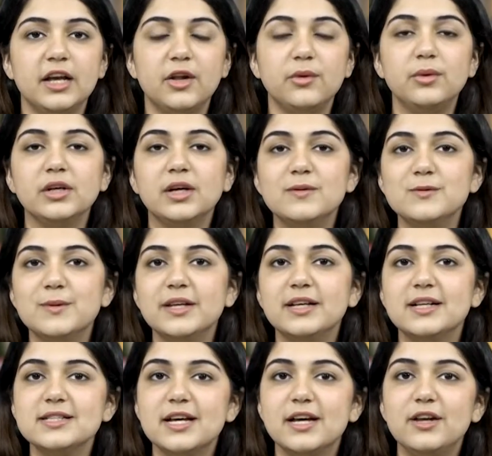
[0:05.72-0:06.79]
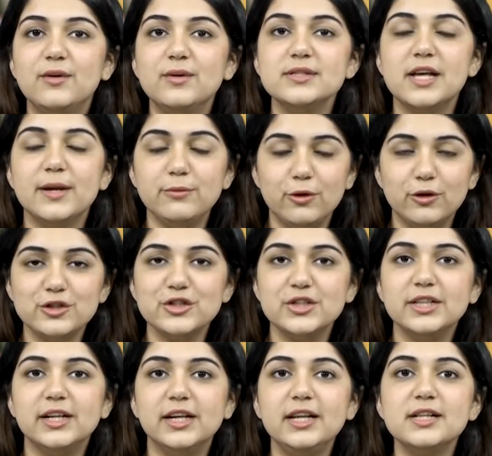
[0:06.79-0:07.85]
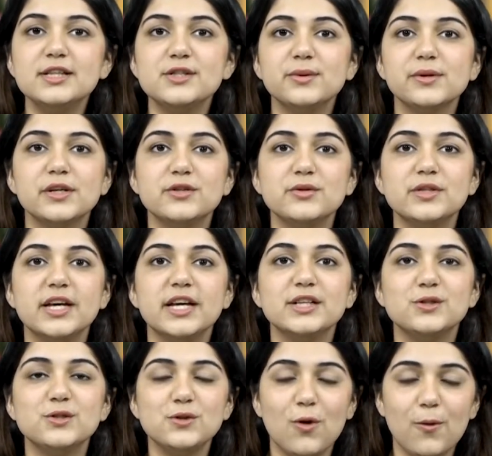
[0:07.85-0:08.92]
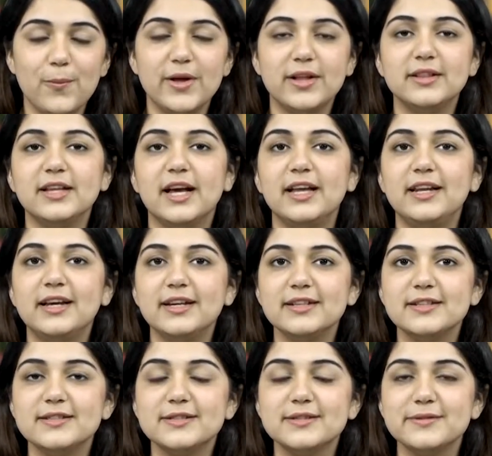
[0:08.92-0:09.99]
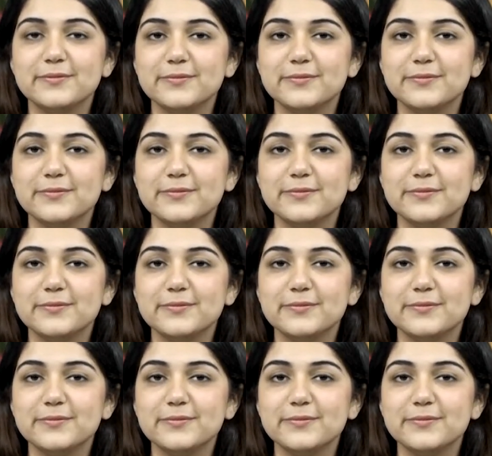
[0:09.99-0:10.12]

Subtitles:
everyone, welcome to Medical Dialogues. I'm Roshni Dhal. Let's look at today's top health highlights.